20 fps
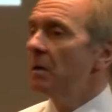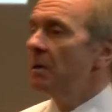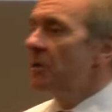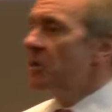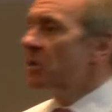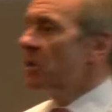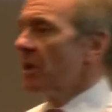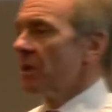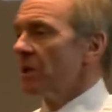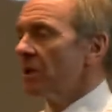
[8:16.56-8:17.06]

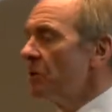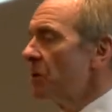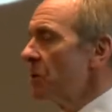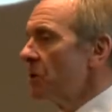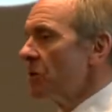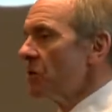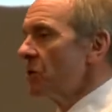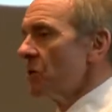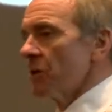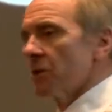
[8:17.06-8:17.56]
There's nothing we
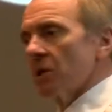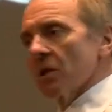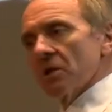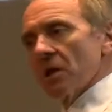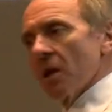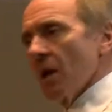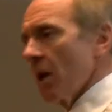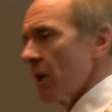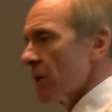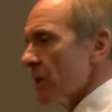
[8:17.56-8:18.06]
do that
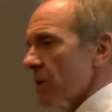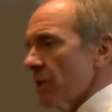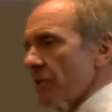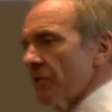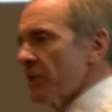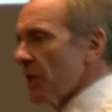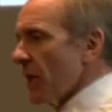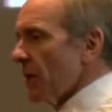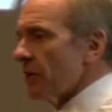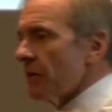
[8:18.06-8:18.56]
doesn't last
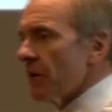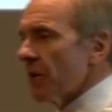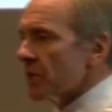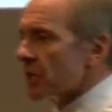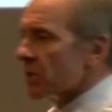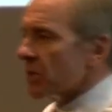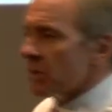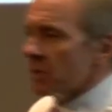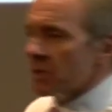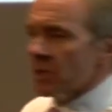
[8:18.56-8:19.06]

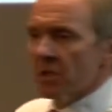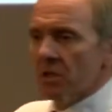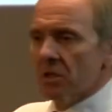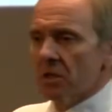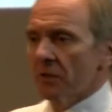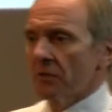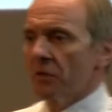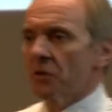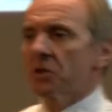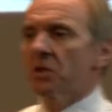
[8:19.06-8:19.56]
generations in the
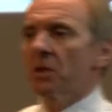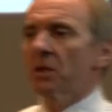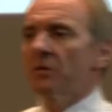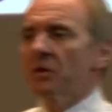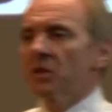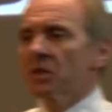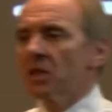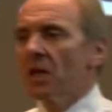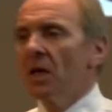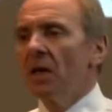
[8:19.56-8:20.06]
civil
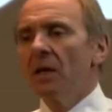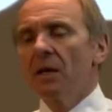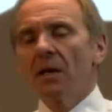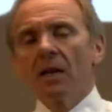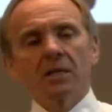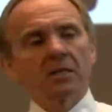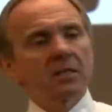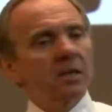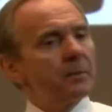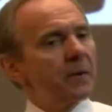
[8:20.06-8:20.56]
service.
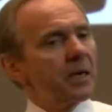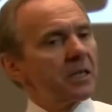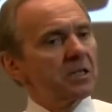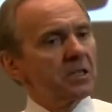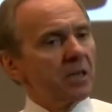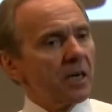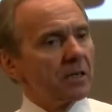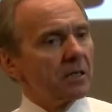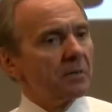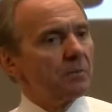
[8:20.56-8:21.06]
Last time I
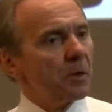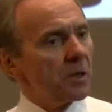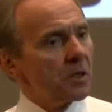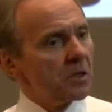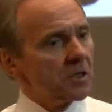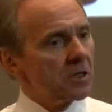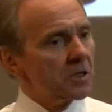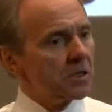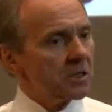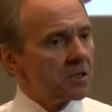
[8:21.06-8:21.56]
checked, the
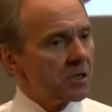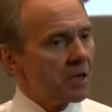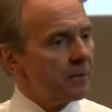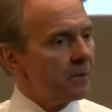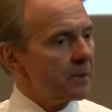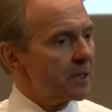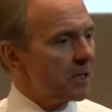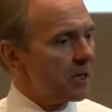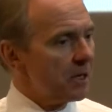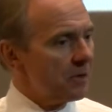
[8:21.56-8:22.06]
politicians
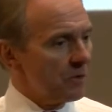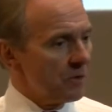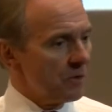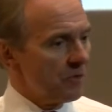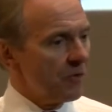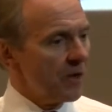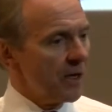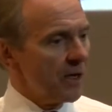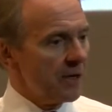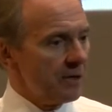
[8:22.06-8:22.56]
come and go with
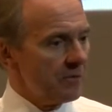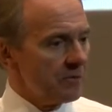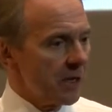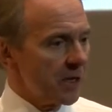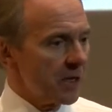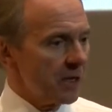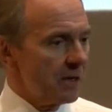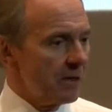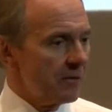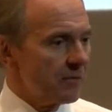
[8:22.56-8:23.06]
fairly
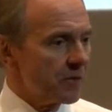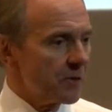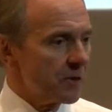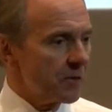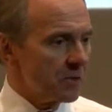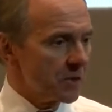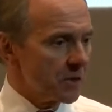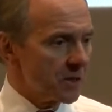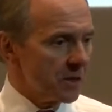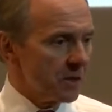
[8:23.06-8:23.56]
regular
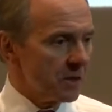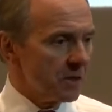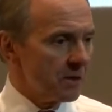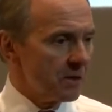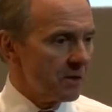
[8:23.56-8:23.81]
frequency.